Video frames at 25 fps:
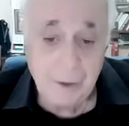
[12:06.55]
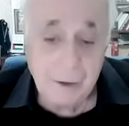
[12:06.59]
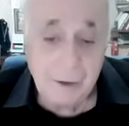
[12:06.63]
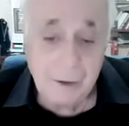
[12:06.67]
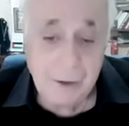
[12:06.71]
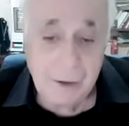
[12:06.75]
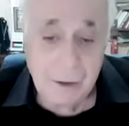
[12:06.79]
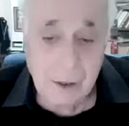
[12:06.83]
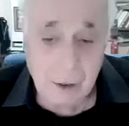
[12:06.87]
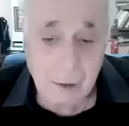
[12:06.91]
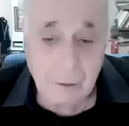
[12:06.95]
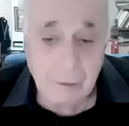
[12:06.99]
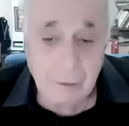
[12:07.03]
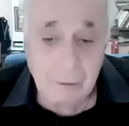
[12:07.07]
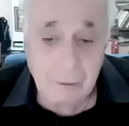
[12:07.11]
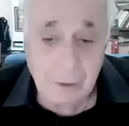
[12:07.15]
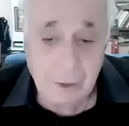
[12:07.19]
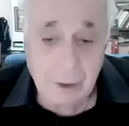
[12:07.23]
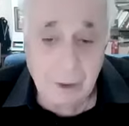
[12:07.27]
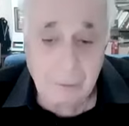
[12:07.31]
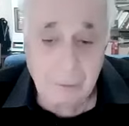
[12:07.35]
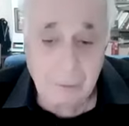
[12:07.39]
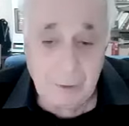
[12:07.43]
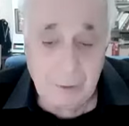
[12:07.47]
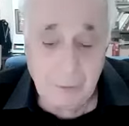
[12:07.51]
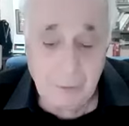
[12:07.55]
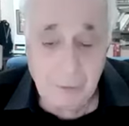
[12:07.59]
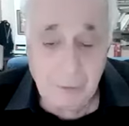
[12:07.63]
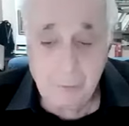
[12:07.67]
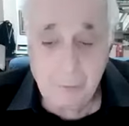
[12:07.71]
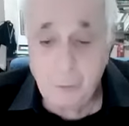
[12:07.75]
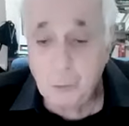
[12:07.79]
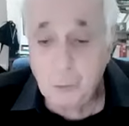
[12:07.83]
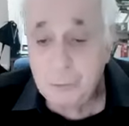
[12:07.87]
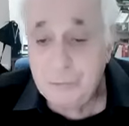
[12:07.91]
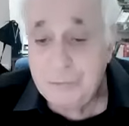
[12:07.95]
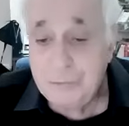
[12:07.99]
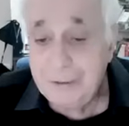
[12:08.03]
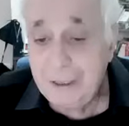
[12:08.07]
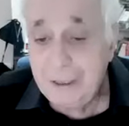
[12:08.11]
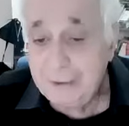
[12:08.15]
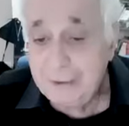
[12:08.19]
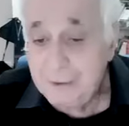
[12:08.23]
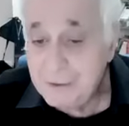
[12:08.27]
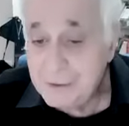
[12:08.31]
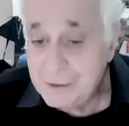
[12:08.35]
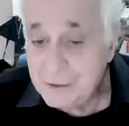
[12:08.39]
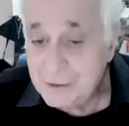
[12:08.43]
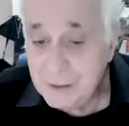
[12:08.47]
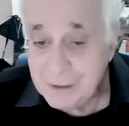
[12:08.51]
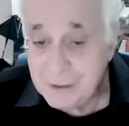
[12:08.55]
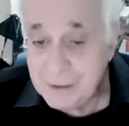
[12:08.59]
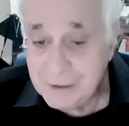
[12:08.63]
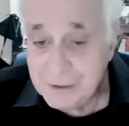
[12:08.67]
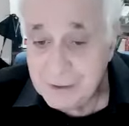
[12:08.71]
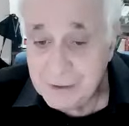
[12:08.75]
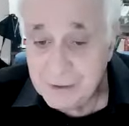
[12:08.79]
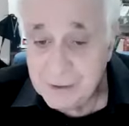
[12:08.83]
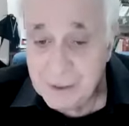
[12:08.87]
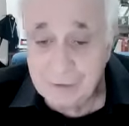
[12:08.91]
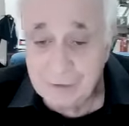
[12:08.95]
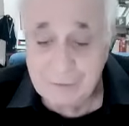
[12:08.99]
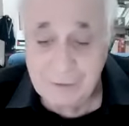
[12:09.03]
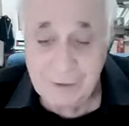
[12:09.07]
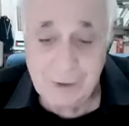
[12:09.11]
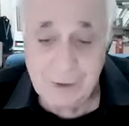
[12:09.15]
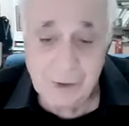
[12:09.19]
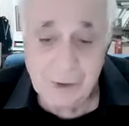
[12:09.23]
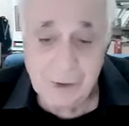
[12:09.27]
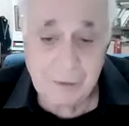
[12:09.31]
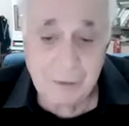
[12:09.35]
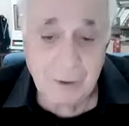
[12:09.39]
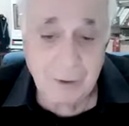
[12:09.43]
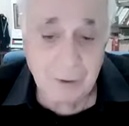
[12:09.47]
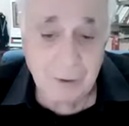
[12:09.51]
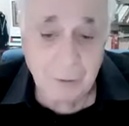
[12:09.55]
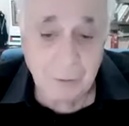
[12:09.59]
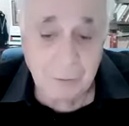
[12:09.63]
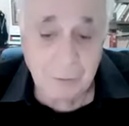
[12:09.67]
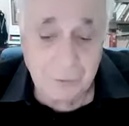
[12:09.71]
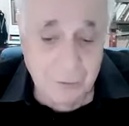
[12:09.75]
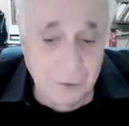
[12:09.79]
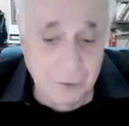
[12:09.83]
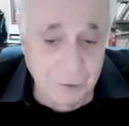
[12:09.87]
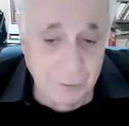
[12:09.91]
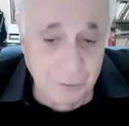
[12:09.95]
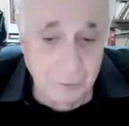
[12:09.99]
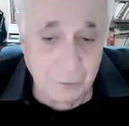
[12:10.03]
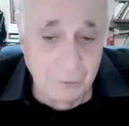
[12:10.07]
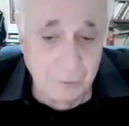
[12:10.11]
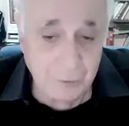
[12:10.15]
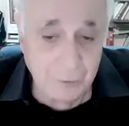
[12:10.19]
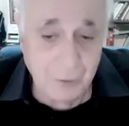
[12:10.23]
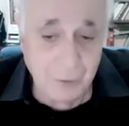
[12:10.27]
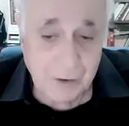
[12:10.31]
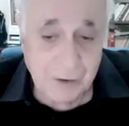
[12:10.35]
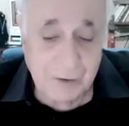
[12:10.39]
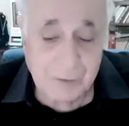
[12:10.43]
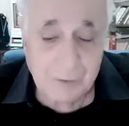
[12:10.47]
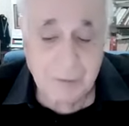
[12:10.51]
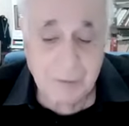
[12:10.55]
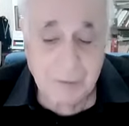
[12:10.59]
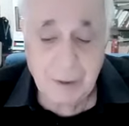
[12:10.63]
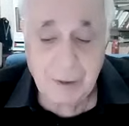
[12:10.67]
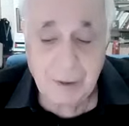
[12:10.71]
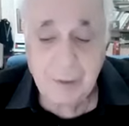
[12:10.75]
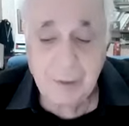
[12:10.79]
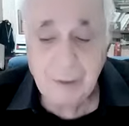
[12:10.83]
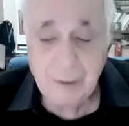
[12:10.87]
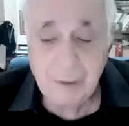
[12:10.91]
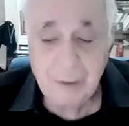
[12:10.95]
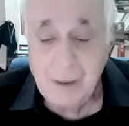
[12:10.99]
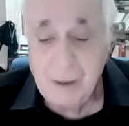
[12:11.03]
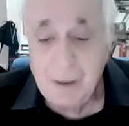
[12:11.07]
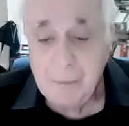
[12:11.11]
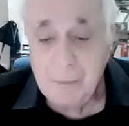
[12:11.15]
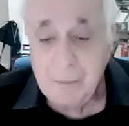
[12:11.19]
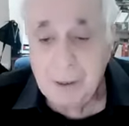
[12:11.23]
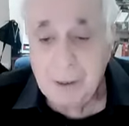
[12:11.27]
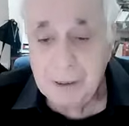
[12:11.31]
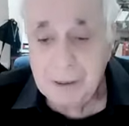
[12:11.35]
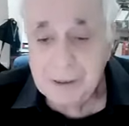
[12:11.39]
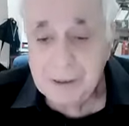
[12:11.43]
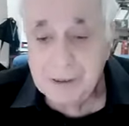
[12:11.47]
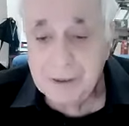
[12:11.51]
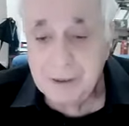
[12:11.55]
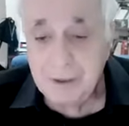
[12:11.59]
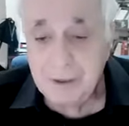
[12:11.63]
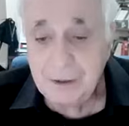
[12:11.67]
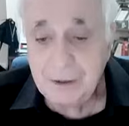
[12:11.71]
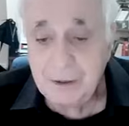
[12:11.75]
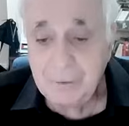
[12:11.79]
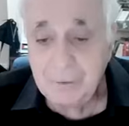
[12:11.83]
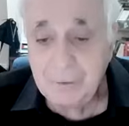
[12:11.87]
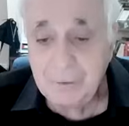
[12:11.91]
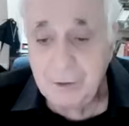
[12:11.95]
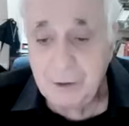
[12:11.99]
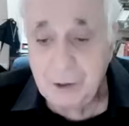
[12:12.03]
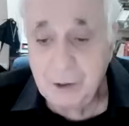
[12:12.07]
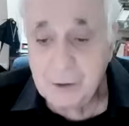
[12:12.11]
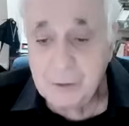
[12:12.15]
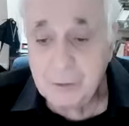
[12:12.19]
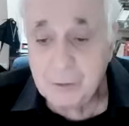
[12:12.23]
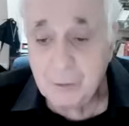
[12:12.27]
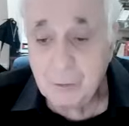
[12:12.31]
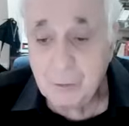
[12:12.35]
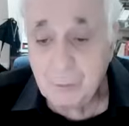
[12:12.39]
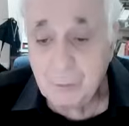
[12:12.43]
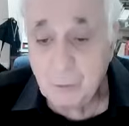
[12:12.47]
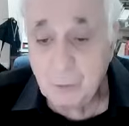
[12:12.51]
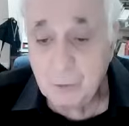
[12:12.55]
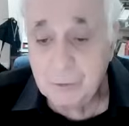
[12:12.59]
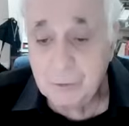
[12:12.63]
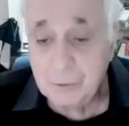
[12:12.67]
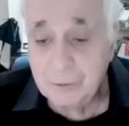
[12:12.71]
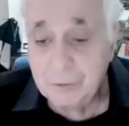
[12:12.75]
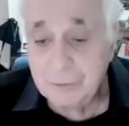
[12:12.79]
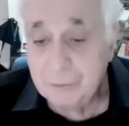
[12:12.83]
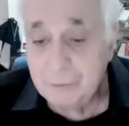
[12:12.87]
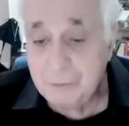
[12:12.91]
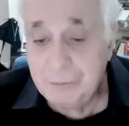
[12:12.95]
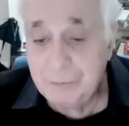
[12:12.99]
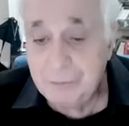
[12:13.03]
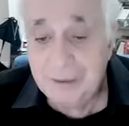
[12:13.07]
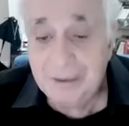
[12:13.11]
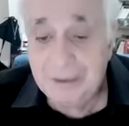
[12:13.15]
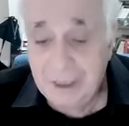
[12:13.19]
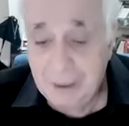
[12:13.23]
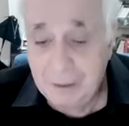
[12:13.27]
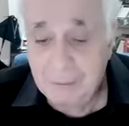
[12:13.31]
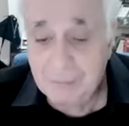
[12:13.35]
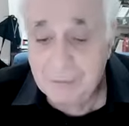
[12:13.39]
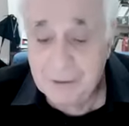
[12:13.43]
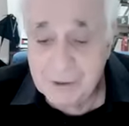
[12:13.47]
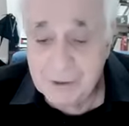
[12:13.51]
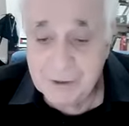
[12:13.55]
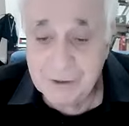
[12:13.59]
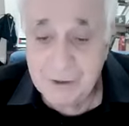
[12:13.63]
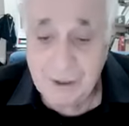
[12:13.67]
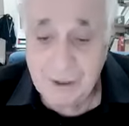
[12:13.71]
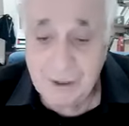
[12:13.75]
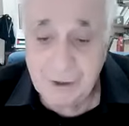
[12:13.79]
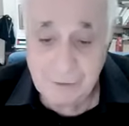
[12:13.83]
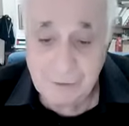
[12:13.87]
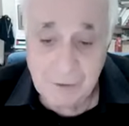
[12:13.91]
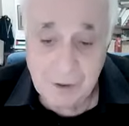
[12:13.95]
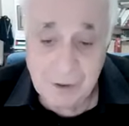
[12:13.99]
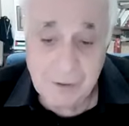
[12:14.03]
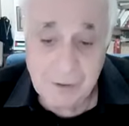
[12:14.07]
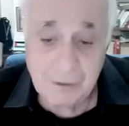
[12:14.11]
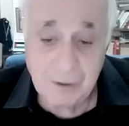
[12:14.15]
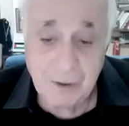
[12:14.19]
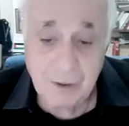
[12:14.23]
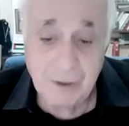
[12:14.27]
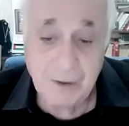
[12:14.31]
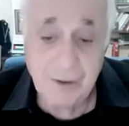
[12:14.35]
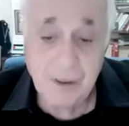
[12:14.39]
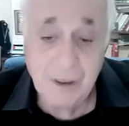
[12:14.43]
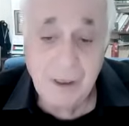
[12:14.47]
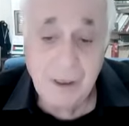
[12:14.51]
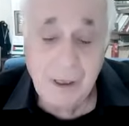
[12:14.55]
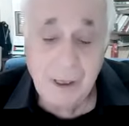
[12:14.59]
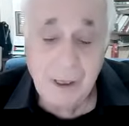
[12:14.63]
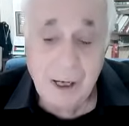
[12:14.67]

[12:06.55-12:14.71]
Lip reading: So between 48 and 67, Israel continued to expel Palestinian village from what became the state of Israel.